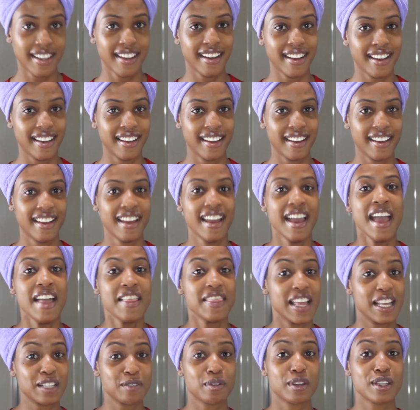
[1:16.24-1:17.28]

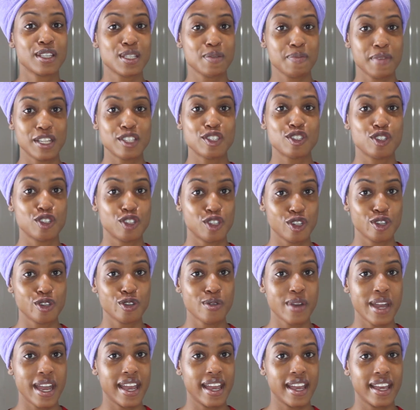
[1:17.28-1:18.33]
That's what it's meant to
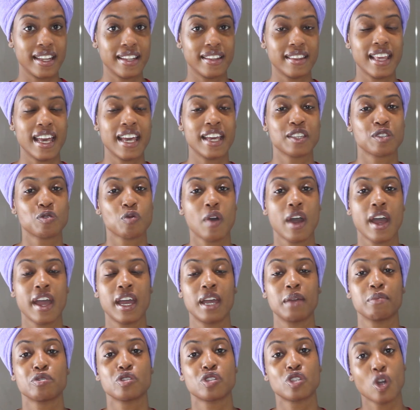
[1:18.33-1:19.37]
do, and that is why
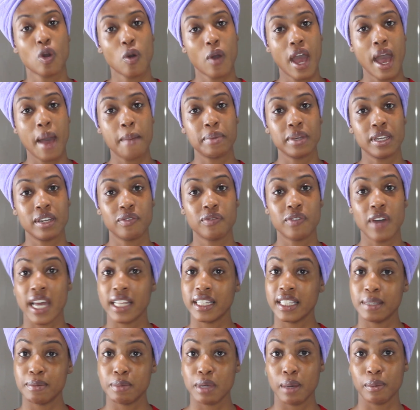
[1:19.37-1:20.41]
I'm so happy to
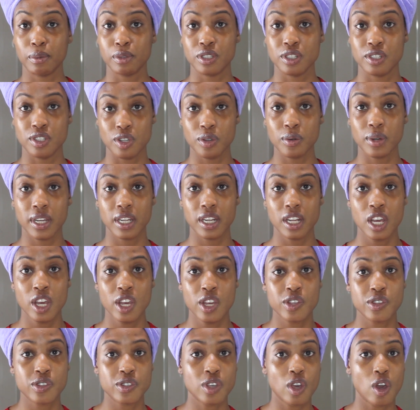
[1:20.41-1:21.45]
finally be able to do it.
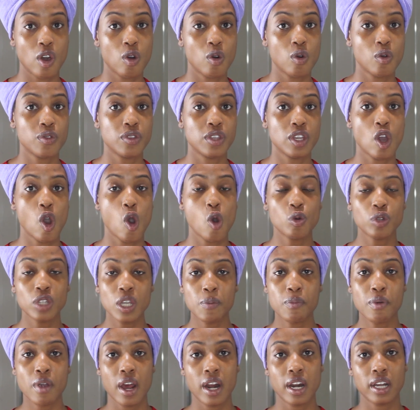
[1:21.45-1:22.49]
So the
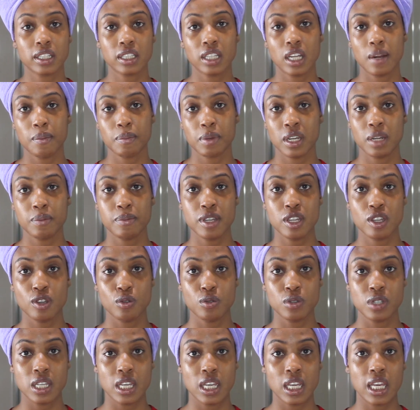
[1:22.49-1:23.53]
only product that I'm going to be
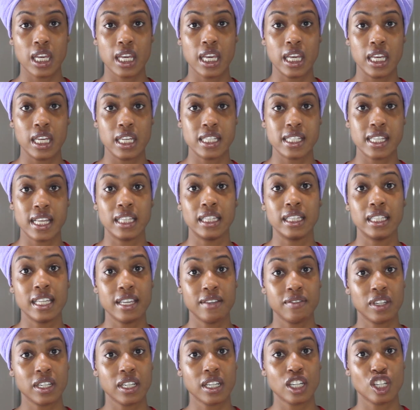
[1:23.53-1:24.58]
using is
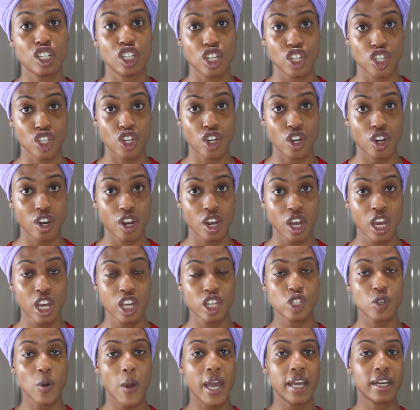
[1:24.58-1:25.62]
leave-in conditioner.
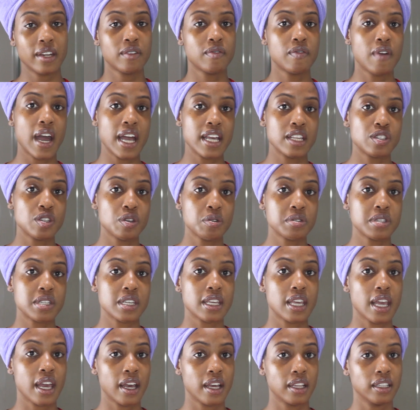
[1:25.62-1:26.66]
So I'd advise you
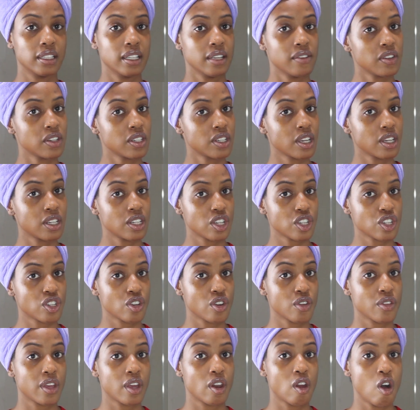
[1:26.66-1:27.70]
to get a leave-in
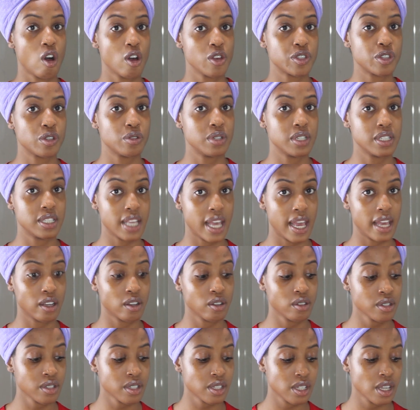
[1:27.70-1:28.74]
conditioner that also
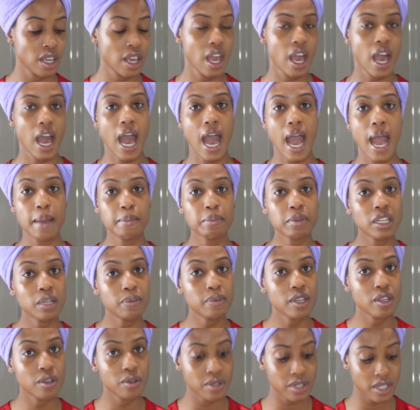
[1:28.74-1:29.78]
detangles. I'm going
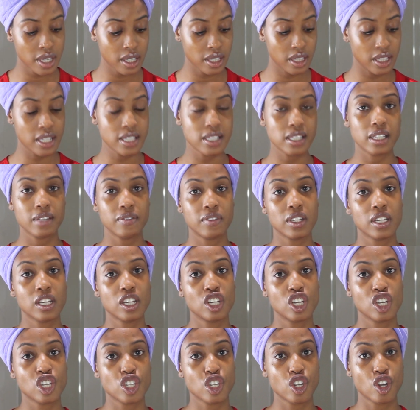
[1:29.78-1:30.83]
to be using this leave-in
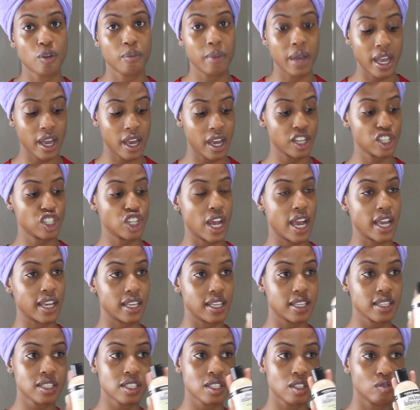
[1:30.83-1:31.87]
conditioner by Aunt
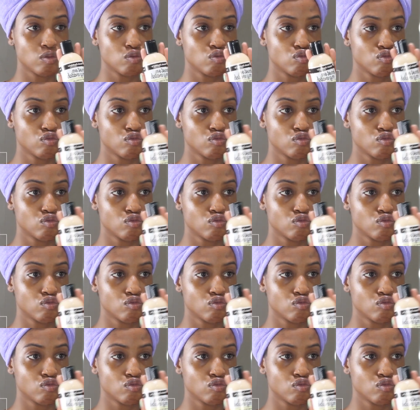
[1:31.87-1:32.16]
Jackie's.